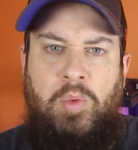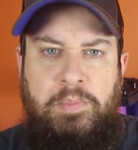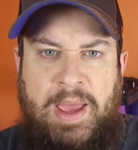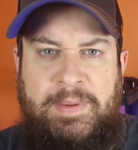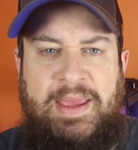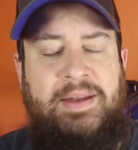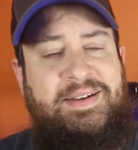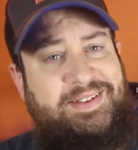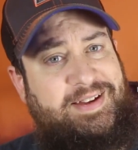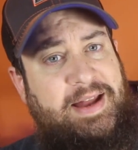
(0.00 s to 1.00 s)
maybe
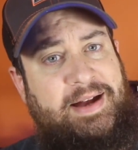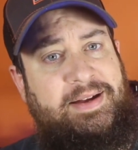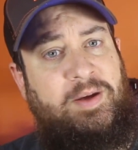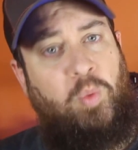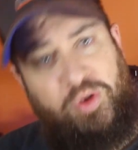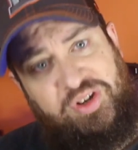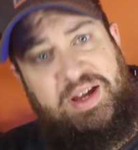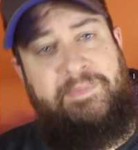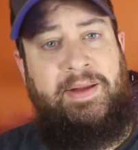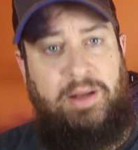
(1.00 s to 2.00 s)
disconnect it. We'll
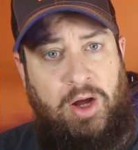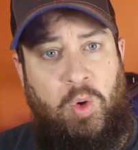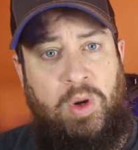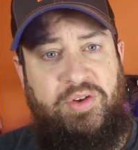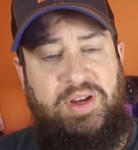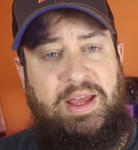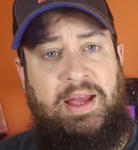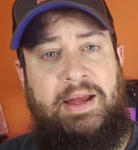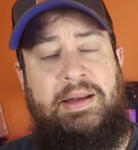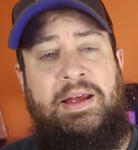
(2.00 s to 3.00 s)
see if it lowers
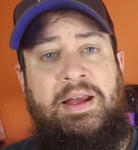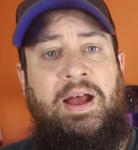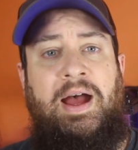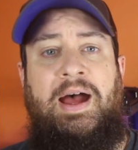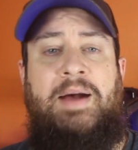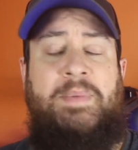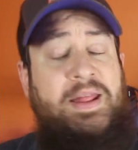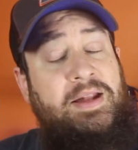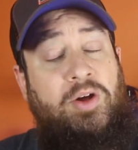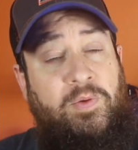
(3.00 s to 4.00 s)
again, and
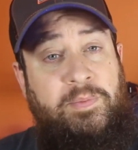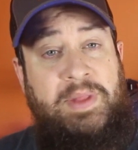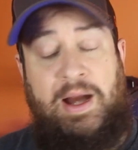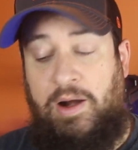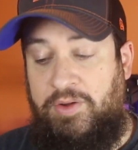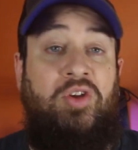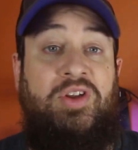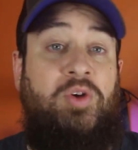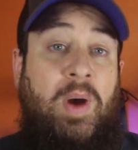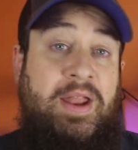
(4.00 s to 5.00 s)
then go from there. So
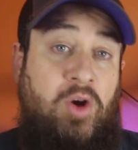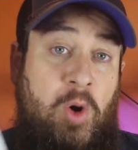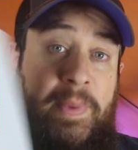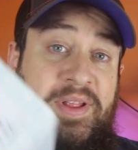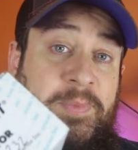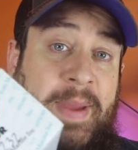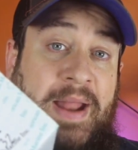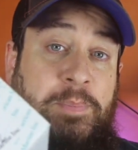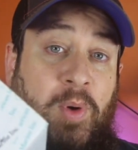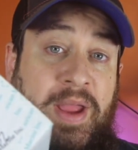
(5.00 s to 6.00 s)
let's go ahead and open this
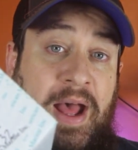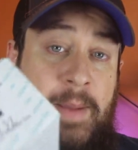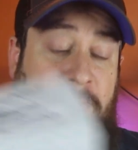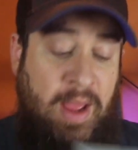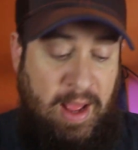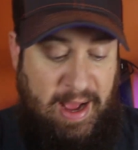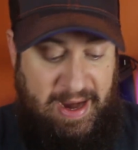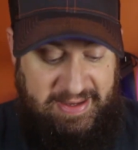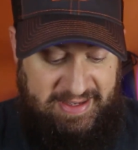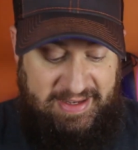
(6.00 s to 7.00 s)
bad boy up.
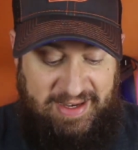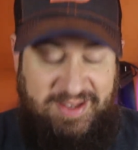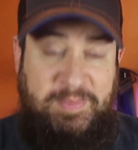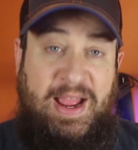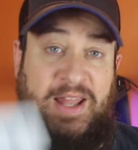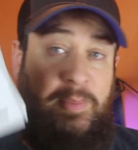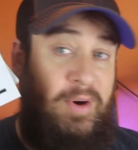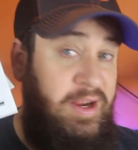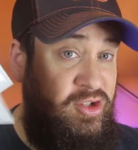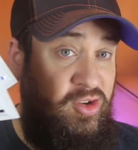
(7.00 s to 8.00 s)
I did get some
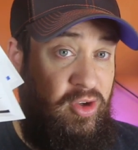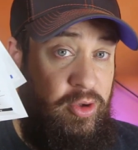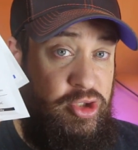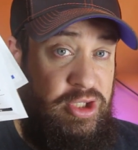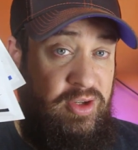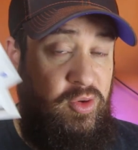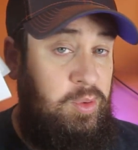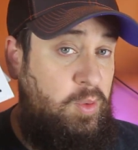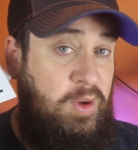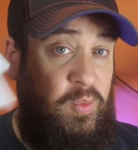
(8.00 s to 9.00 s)
calibration
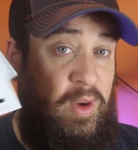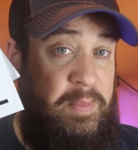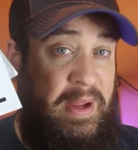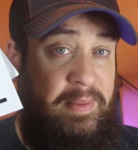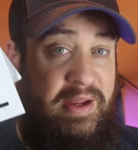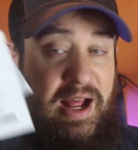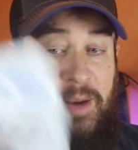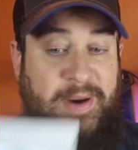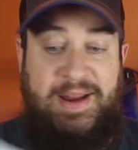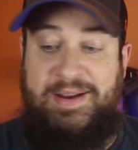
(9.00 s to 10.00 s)
solutions. We always want to be able to
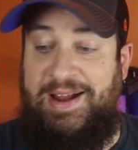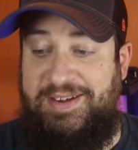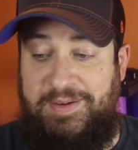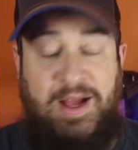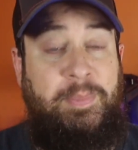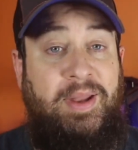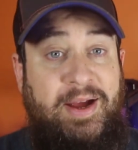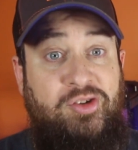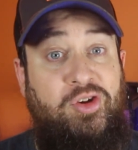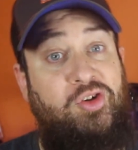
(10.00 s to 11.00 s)
calibrate. I got a couple
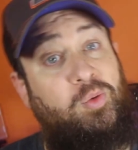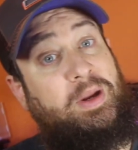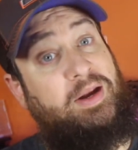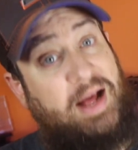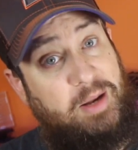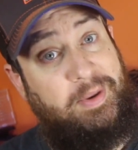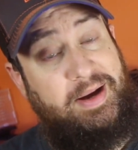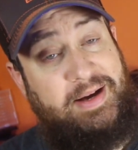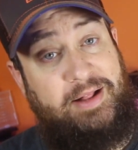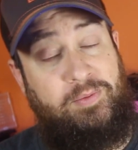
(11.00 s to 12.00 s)
extras so we can calibrate
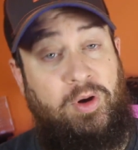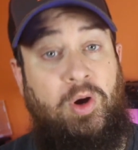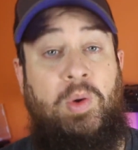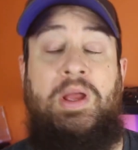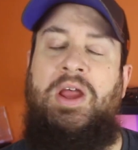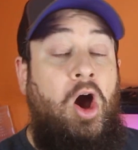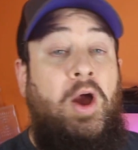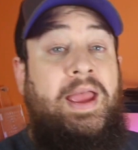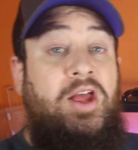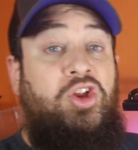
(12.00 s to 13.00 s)
it down the road.
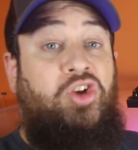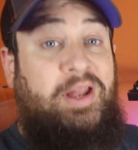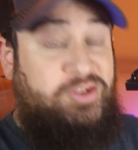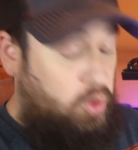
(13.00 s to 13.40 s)
Okay, so let's